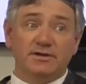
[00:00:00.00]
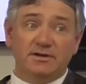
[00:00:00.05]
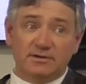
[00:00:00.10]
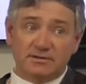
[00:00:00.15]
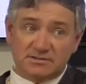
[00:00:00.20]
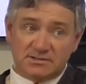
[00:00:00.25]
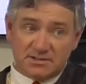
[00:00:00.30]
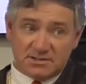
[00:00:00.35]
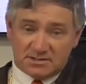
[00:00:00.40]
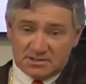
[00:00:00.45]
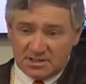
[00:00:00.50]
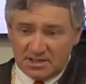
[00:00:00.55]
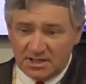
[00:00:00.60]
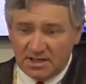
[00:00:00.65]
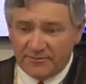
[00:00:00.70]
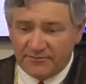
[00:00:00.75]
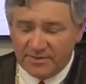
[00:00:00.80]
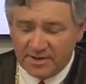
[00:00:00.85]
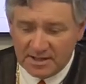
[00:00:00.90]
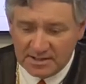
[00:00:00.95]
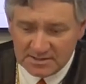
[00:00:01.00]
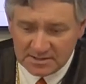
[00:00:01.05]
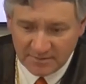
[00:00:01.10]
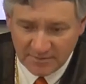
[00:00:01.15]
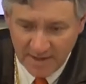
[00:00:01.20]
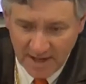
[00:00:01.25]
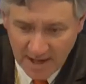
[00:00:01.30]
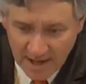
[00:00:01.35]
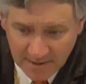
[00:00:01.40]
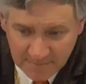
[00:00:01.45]
Here's the significance
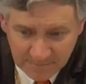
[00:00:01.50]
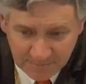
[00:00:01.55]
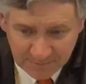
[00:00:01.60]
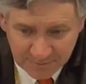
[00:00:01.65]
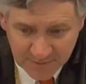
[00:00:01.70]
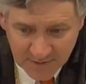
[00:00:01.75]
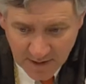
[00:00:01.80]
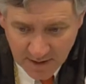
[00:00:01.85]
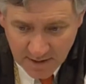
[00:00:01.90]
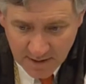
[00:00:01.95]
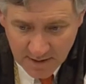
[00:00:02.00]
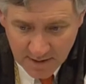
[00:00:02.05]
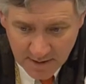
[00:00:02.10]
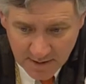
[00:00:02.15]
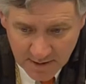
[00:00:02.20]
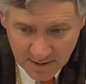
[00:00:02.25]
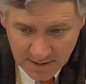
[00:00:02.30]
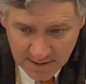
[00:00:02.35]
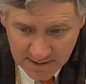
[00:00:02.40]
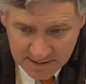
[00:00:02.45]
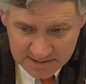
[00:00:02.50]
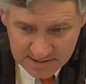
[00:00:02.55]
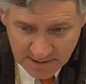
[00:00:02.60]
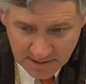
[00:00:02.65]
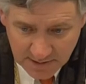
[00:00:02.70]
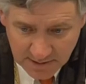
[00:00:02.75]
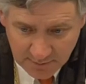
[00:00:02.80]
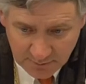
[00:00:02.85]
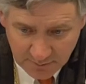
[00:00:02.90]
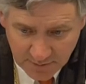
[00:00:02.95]
of that is
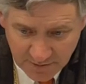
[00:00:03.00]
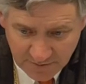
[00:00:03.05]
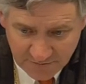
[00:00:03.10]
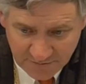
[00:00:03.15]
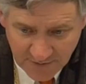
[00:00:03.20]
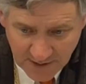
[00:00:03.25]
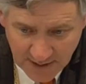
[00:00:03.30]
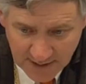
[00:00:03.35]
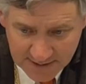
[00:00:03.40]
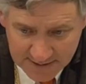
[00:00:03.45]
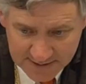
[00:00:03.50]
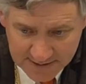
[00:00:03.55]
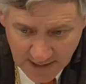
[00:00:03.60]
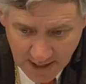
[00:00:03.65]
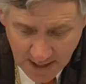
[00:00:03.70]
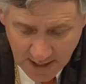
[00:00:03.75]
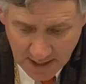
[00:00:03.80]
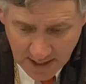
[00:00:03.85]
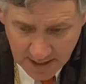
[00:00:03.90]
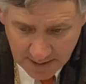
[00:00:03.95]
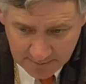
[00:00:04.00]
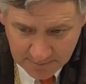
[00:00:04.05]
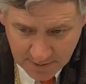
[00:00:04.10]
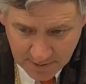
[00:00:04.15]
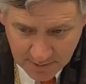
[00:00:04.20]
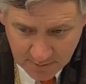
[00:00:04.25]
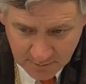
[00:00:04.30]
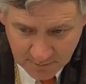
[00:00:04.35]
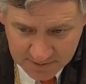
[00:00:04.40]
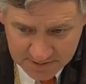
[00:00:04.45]
that you want to find time,
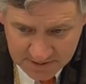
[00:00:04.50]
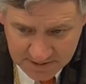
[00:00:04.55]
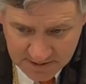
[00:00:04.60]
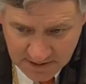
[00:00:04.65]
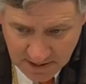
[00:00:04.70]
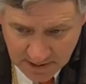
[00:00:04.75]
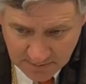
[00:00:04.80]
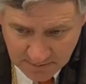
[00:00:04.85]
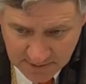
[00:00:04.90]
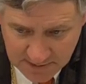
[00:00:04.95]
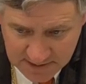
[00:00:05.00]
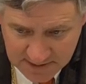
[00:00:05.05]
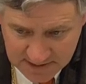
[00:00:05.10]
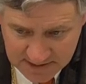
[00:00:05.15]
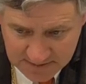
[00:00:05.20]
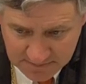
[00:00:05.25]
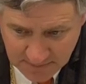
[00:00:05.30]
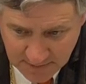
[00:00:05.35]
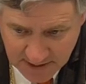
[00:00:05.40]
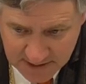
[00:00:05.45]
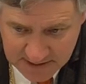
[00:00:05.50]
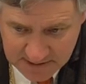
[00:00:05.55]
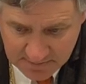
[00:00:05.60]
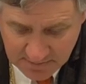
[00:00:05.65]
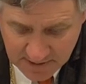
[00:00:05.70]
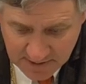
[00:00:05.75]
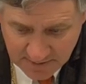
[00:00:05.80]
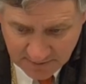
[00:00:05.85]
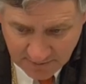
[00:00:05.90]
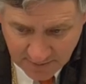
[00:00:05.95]
which is going to be
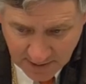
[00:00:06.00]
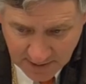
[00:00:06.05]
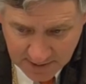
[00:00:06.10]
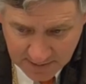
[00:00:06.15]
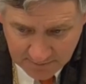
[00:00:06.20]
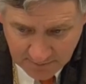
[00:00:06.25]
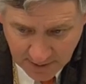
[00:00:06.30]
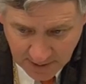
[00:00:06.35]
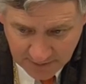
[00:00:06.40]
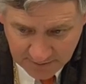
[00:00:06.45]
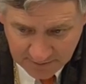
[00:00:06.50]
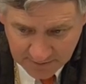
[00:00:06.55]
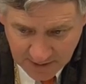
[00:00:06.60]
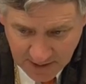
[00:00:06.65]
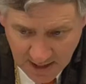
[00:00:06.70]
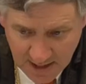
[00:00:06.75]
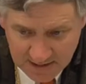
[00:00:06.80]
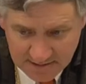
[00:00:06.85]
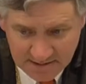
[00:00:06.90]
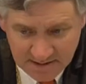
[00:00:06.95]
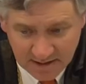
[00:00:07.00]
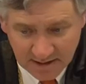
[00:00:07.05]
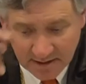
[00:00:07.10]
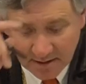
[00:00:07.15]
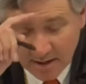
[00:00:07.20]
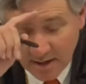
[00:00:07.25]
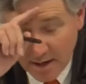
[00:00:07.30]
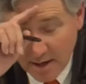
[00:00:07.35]
displacement divided by velocity.